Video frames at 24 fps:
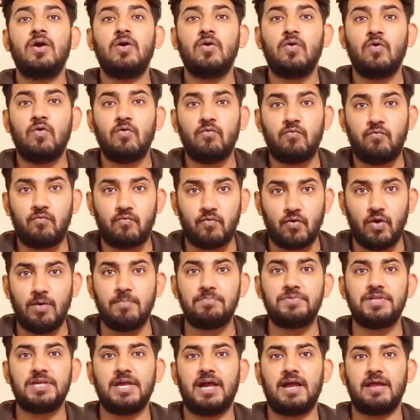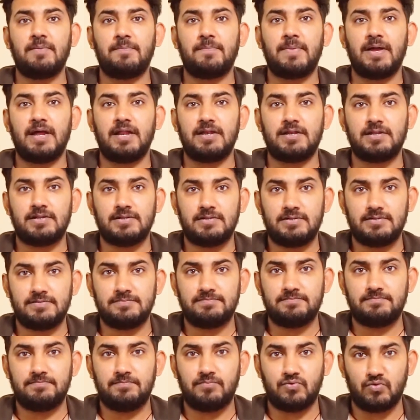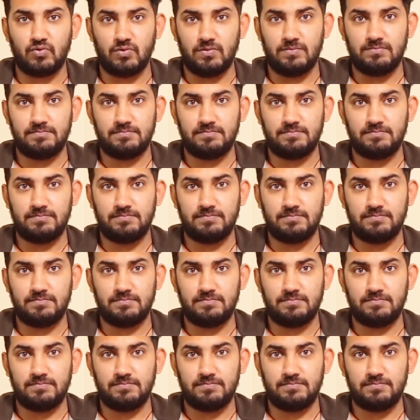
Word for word: from the iPad Pro,